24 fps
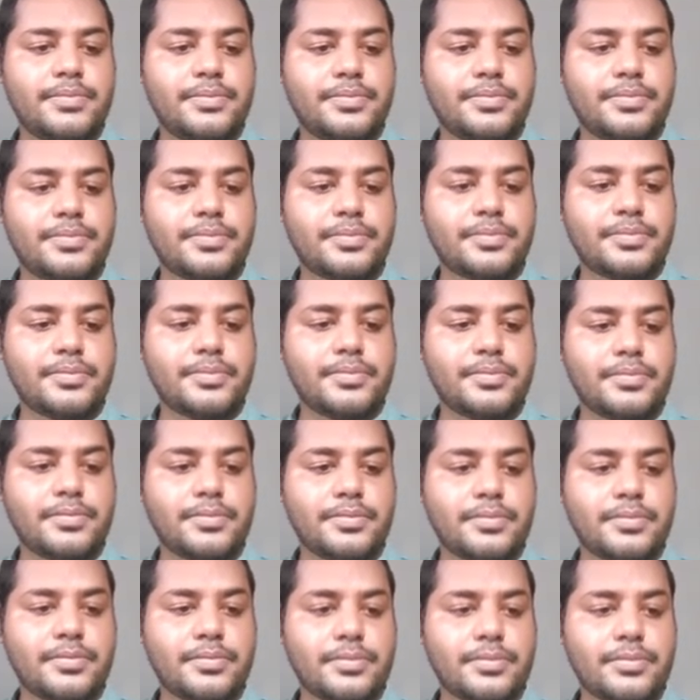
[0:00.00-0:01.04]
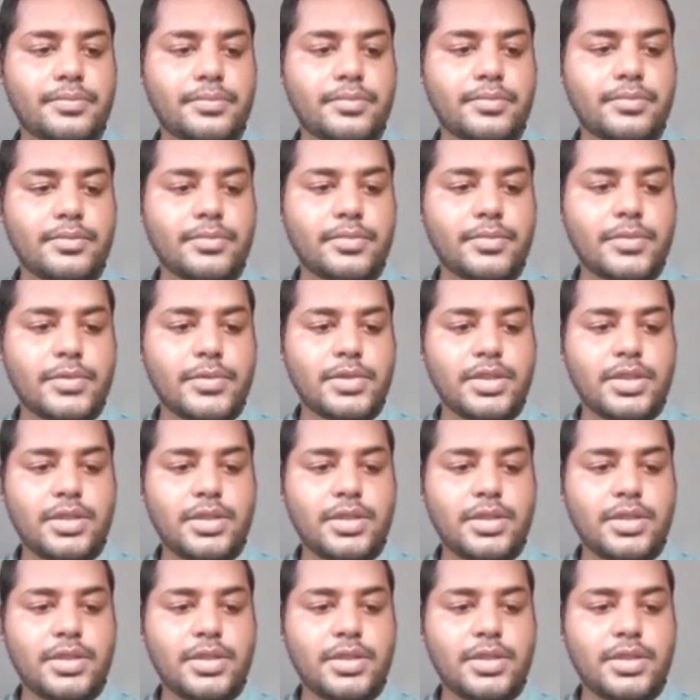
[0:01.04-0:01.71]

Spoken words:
Nothing is said.